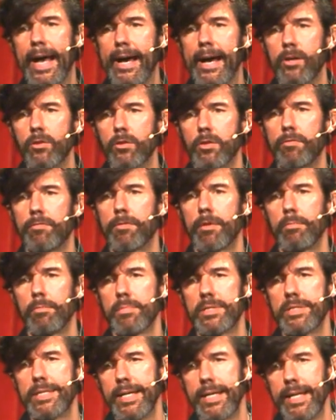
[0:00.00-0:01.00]
out from
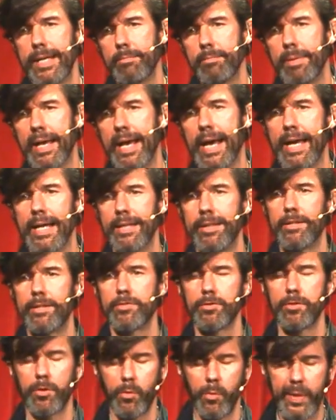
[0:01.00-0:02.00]
sitting behind the
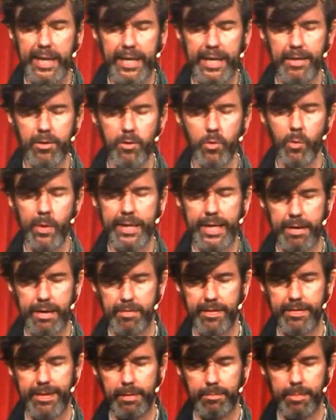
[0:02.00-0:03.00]
screen, doing
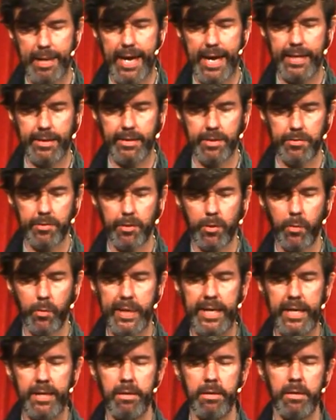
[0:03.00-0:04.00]
everything behind the
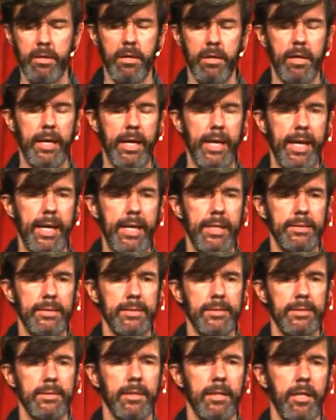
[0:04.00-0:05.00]
screen,
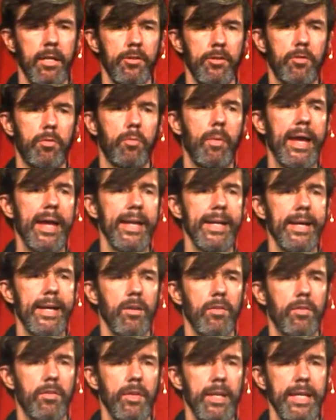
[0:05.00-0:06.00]
and trying
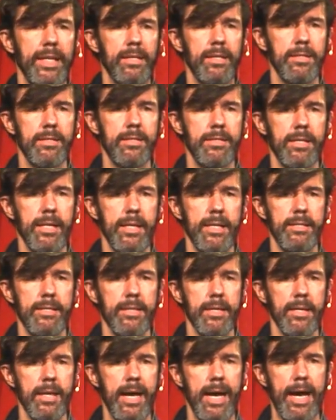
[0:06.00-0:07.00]
out things that
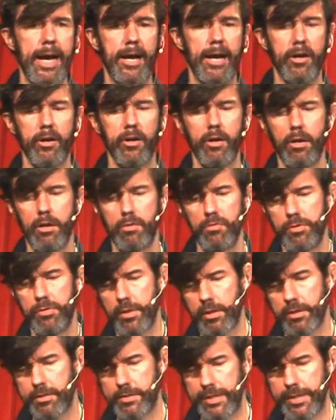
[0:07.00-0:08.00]
are
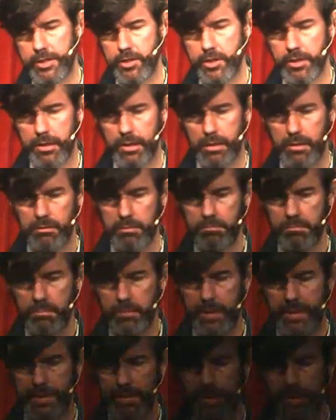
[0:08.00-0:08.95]
not digital. In